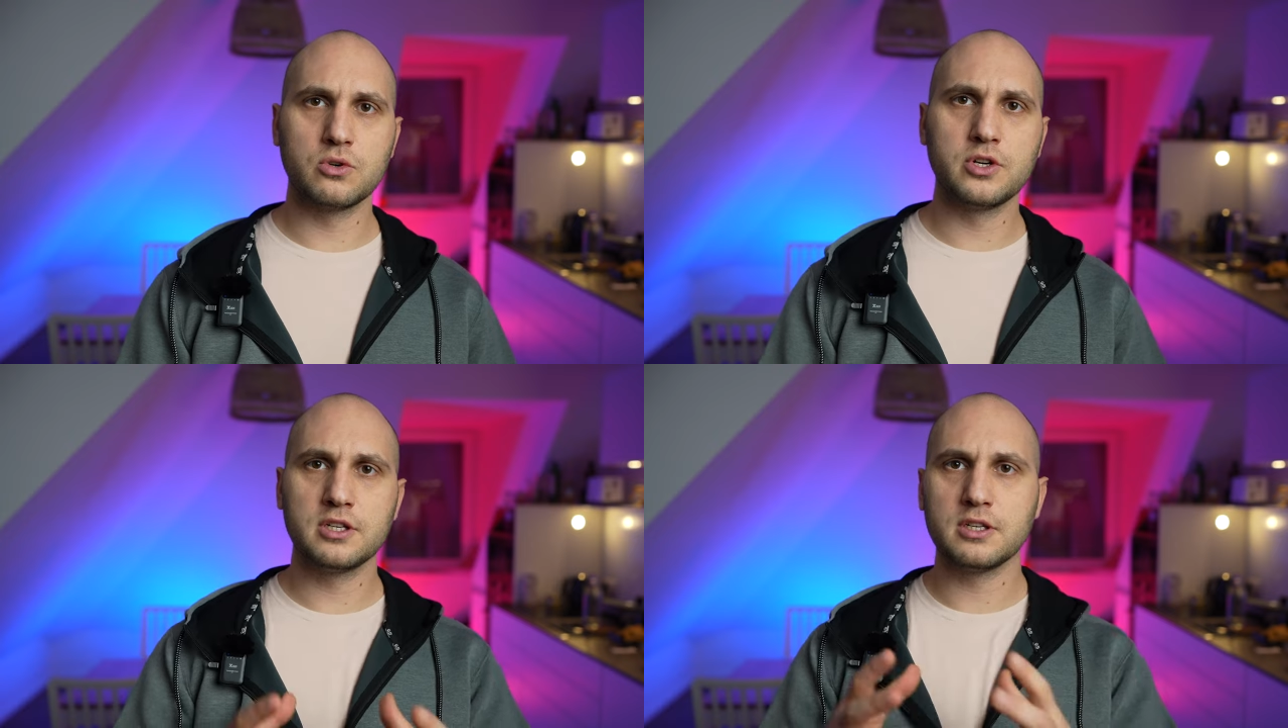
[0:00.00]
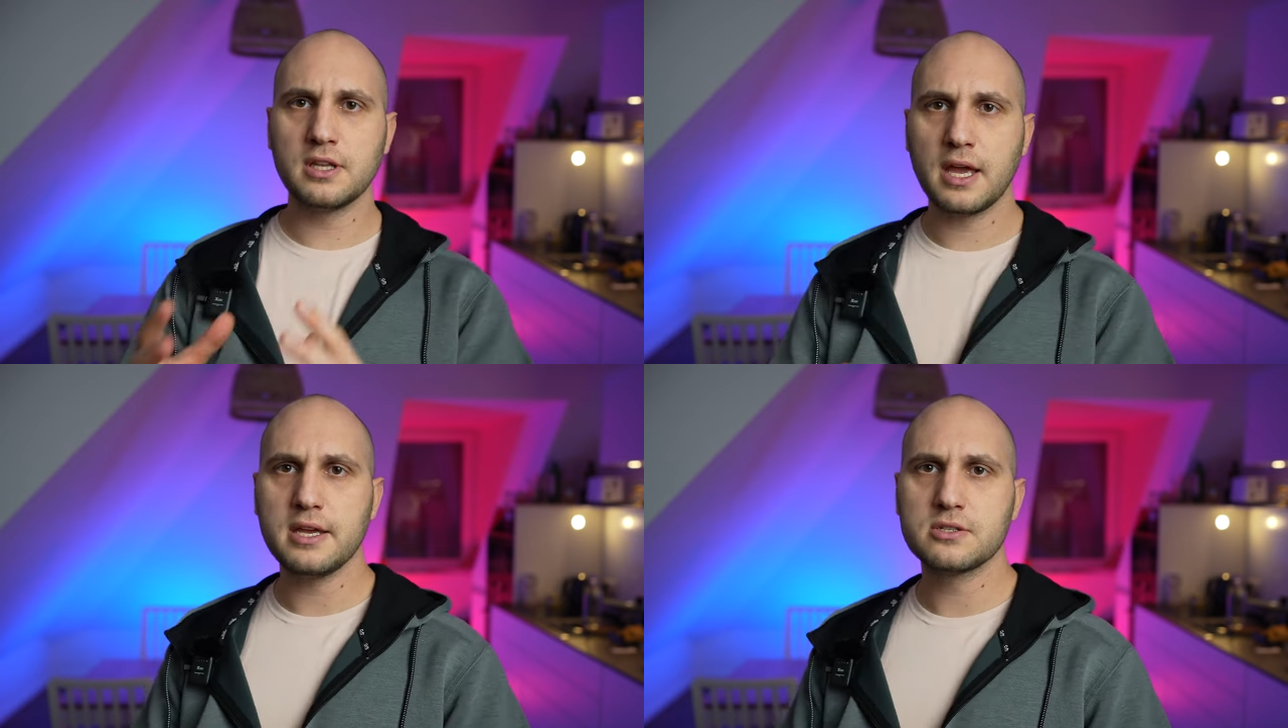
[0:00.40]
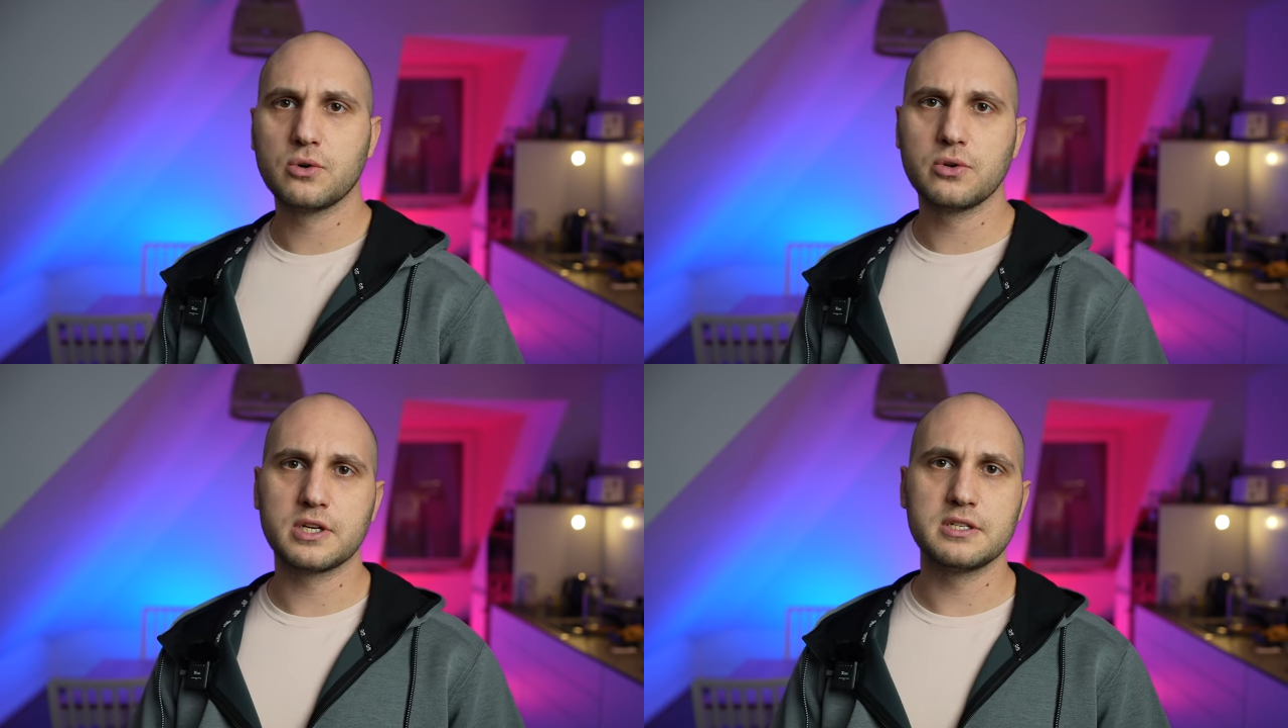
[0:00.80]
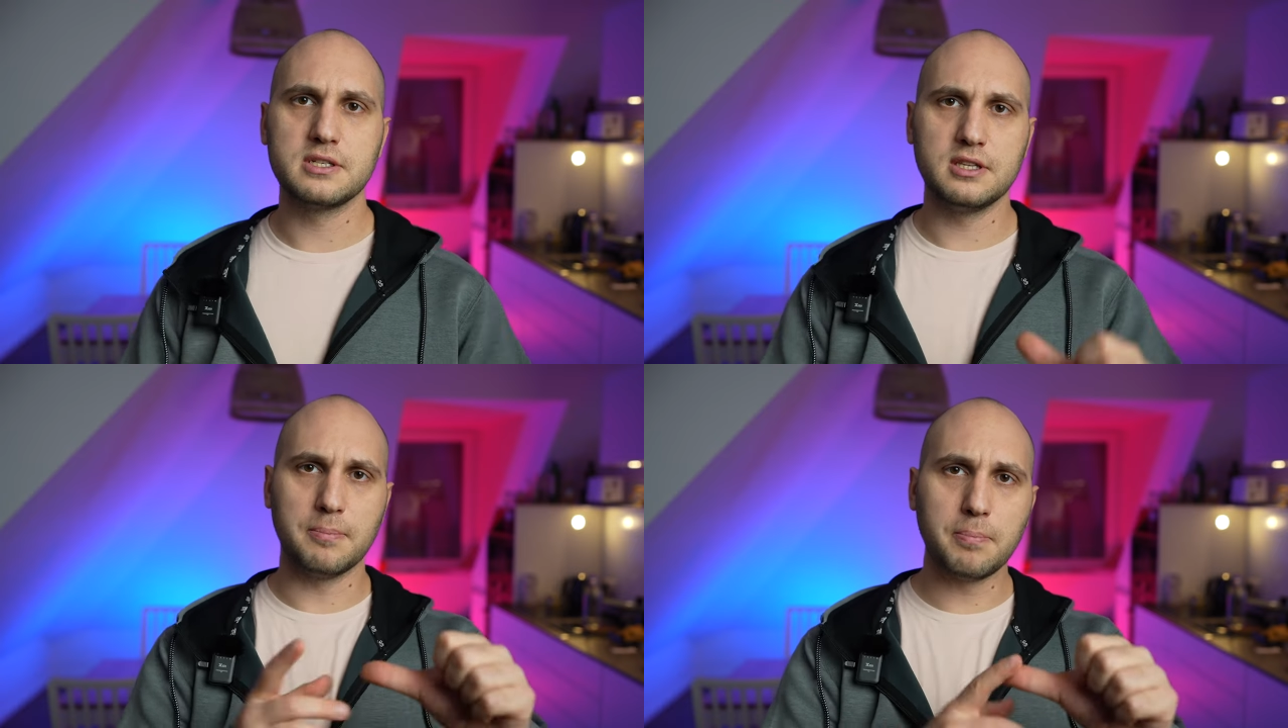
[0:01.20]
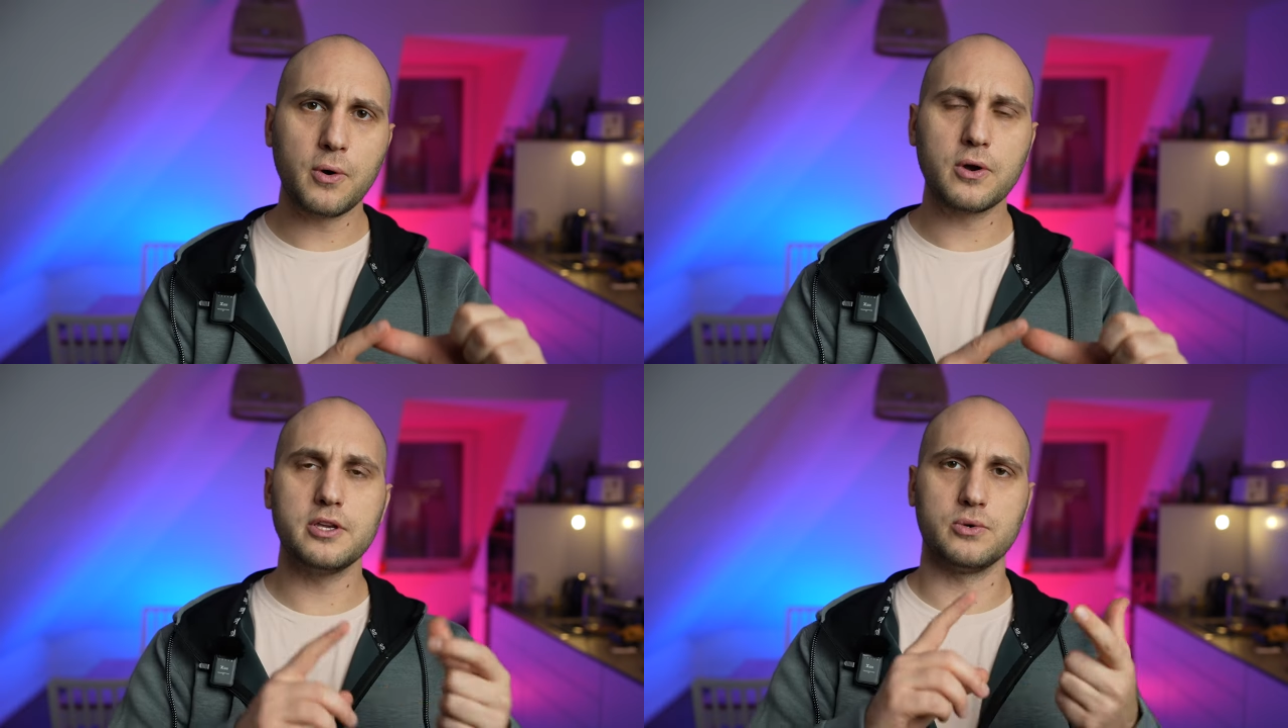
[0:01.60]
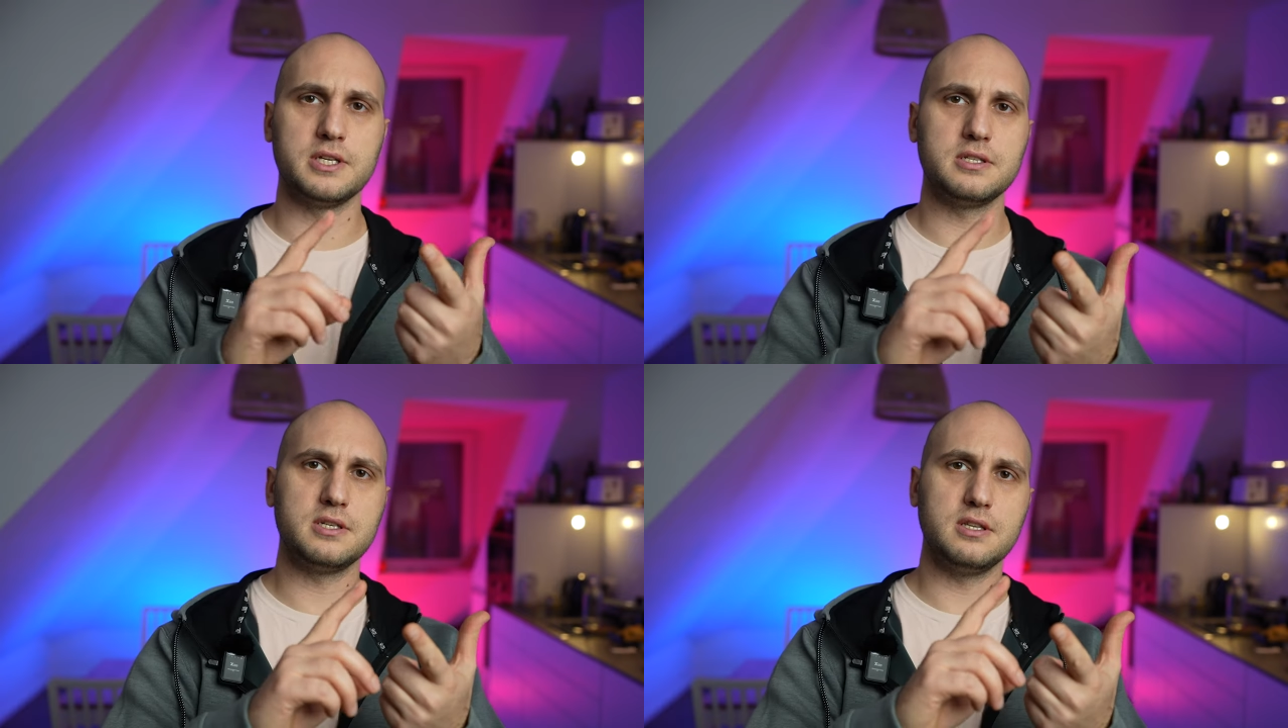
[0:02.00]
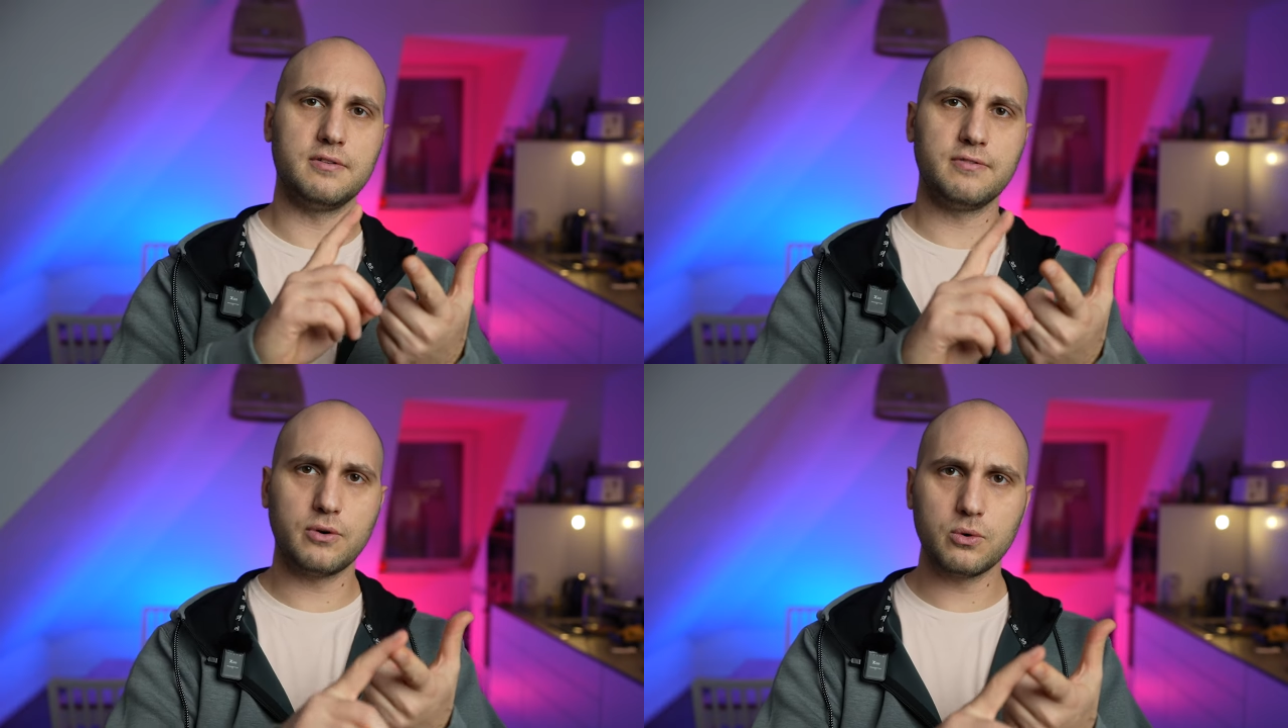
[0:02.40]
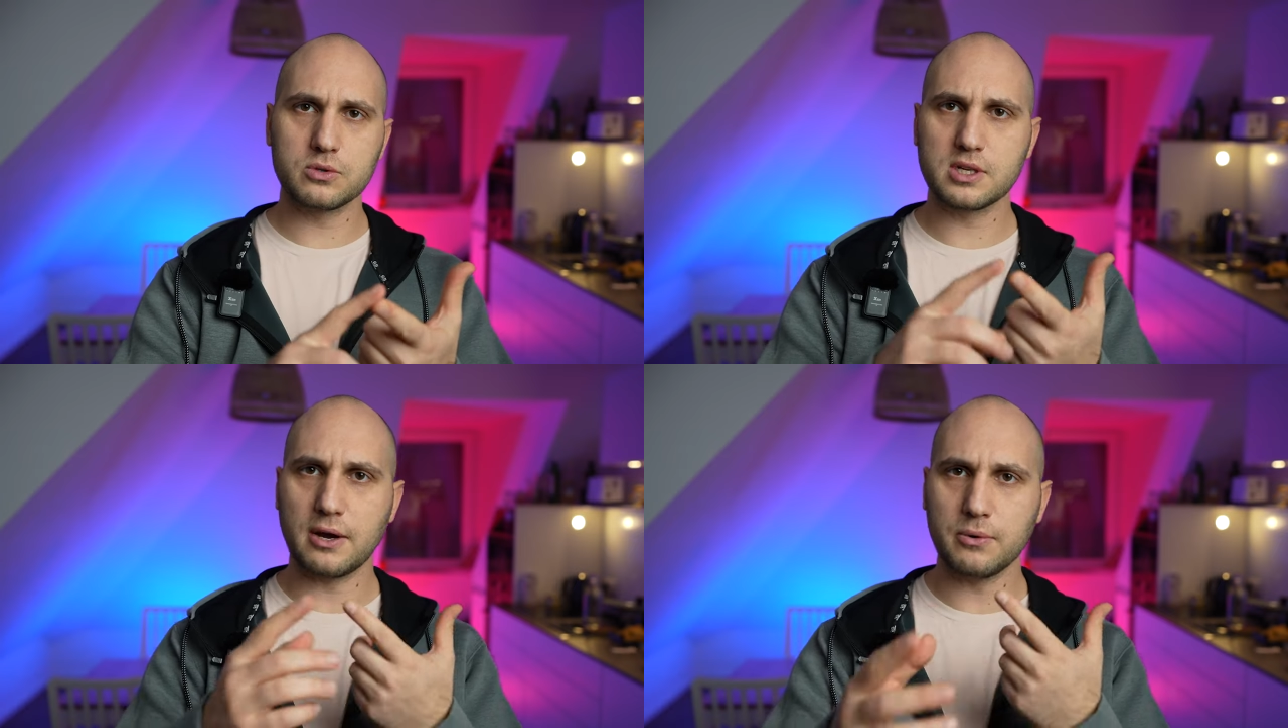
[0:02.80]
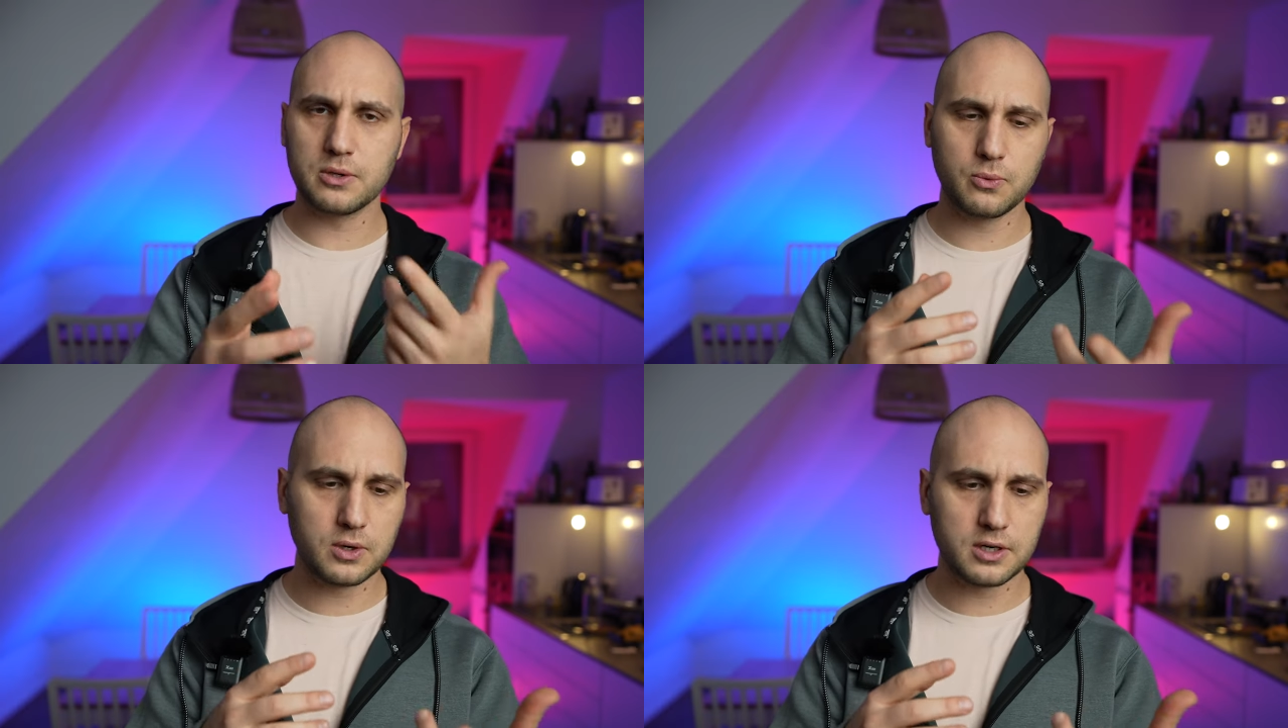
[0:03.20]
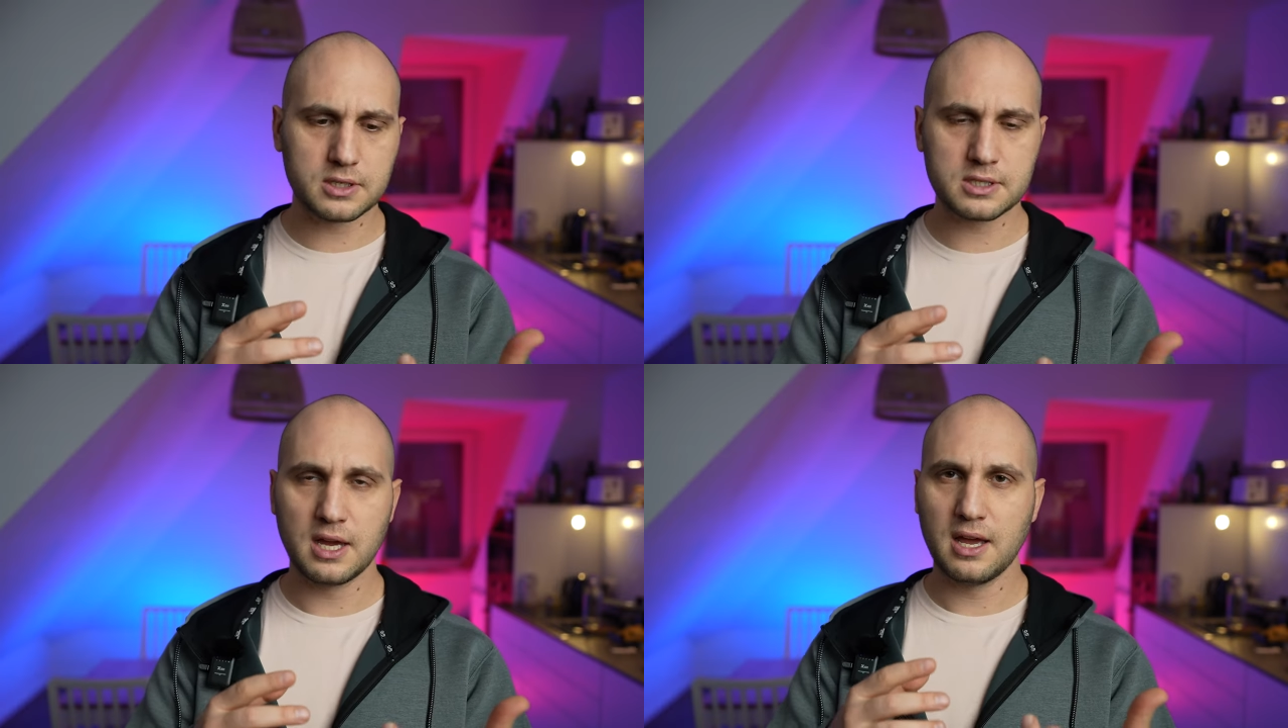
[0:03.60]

during the day, so you can see the bokeh, you can see the focus, how it works,